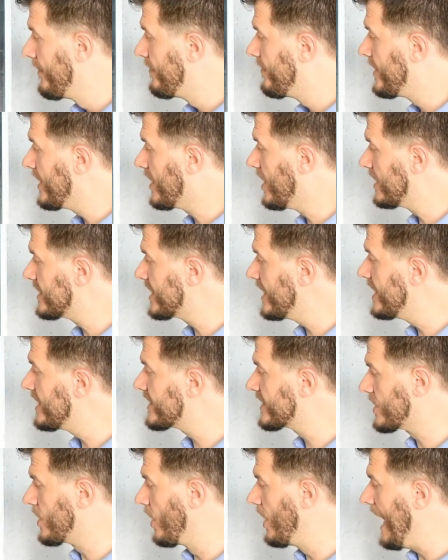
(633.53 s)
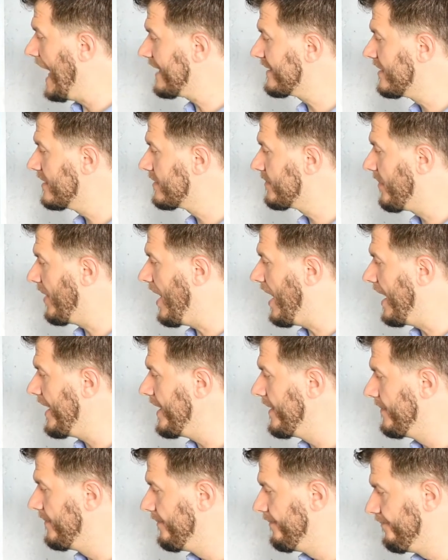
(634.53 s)
because it is collected
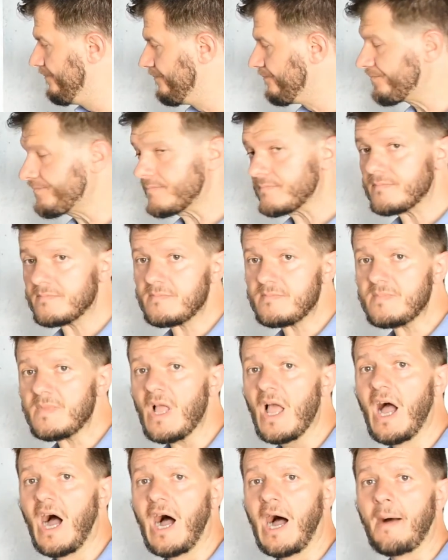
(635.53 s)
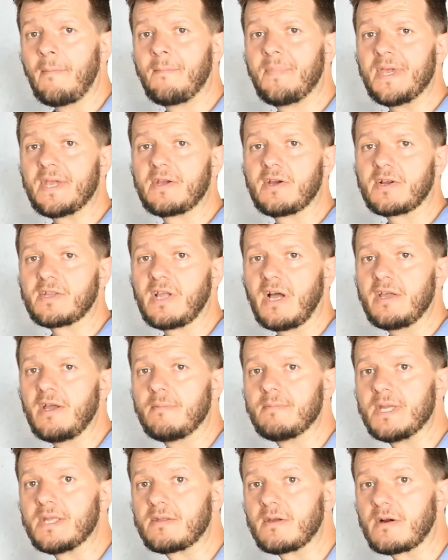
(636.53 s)
by a bigger
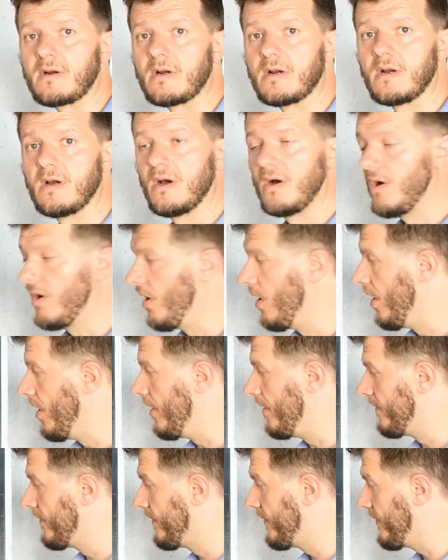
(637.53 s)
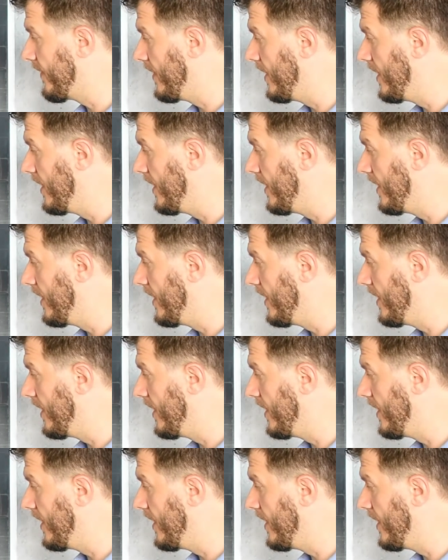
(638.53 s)
diameter of